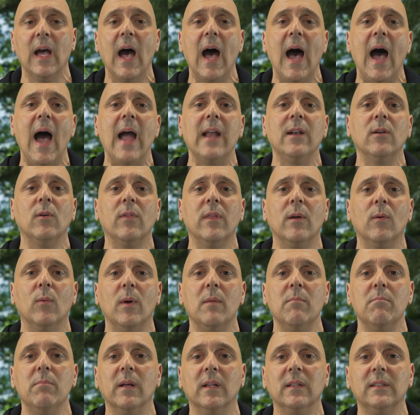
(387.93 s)
I know that
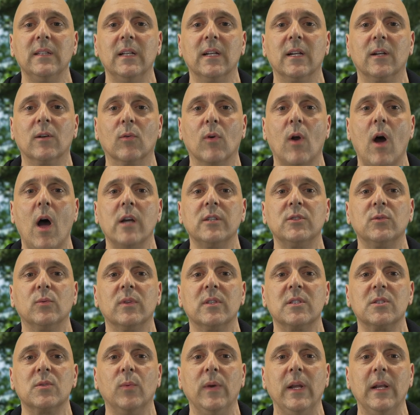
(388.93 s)
when building a garage
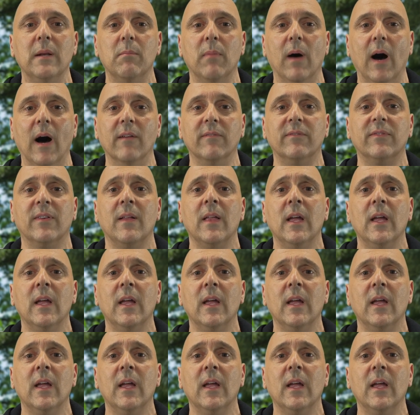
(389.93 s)
with suite above,